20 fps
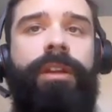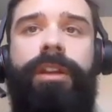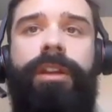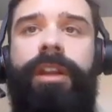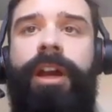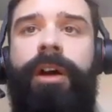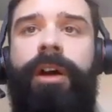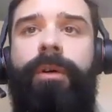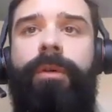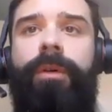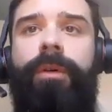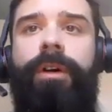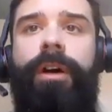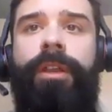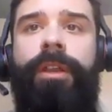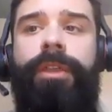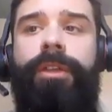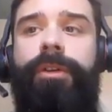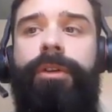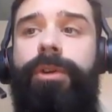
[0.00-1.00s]
Now,
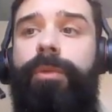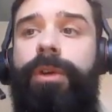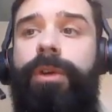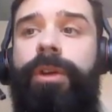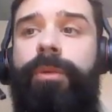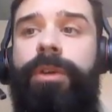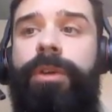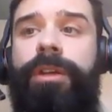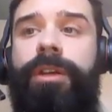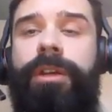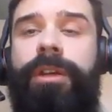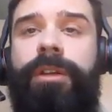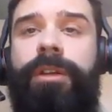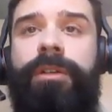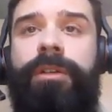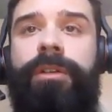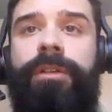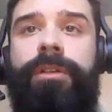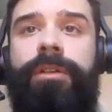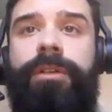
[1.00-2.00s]
a third way we
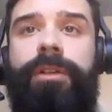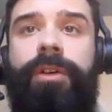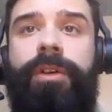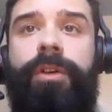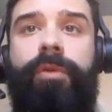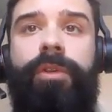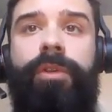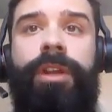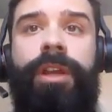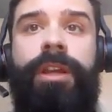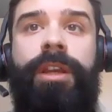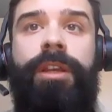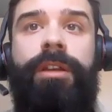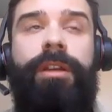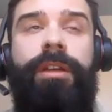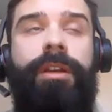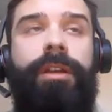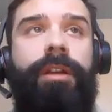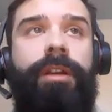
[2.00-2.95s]
can create